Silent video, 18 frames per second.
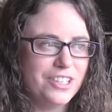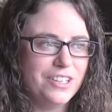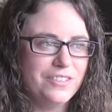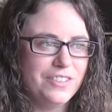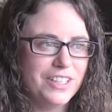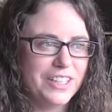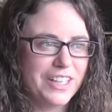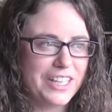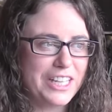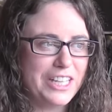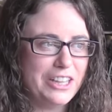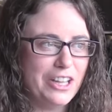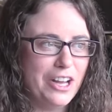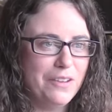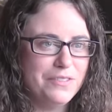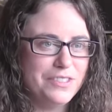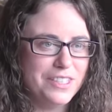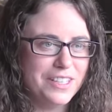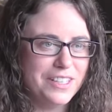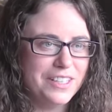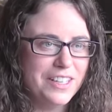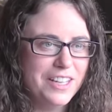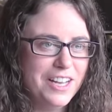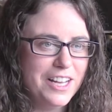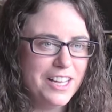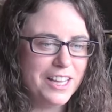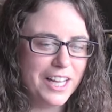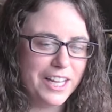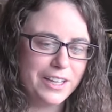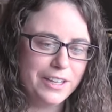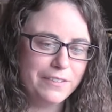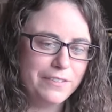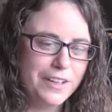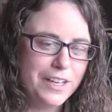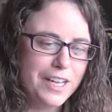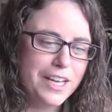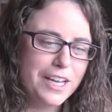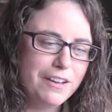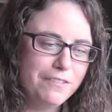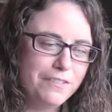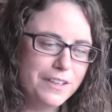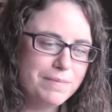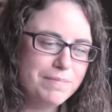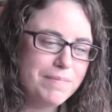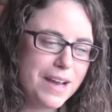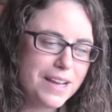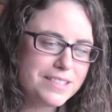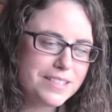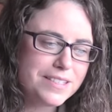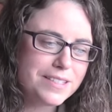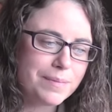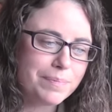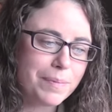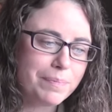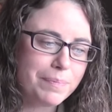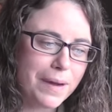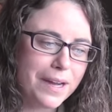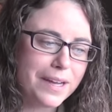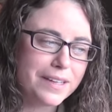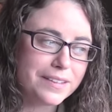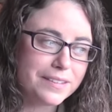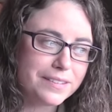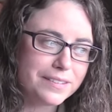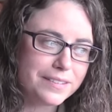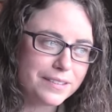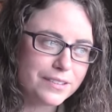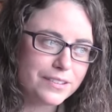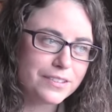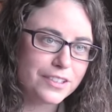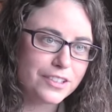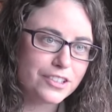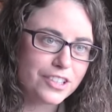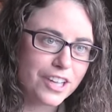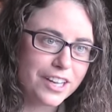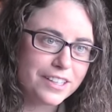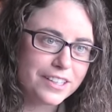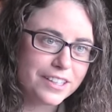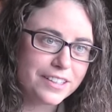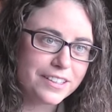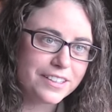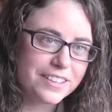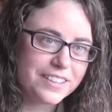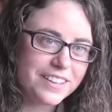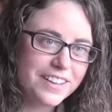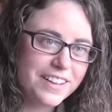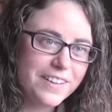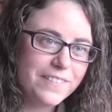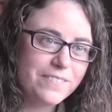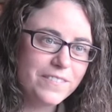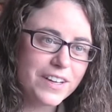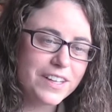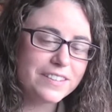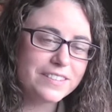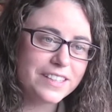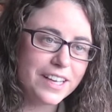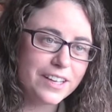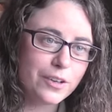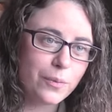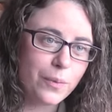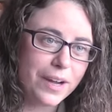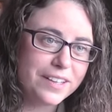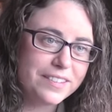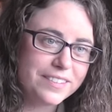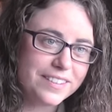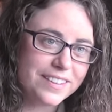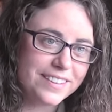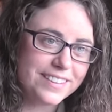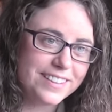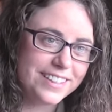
of it. Like he loves it. Like if if he messes up a pie, he is seriously shaken because he had to waste it,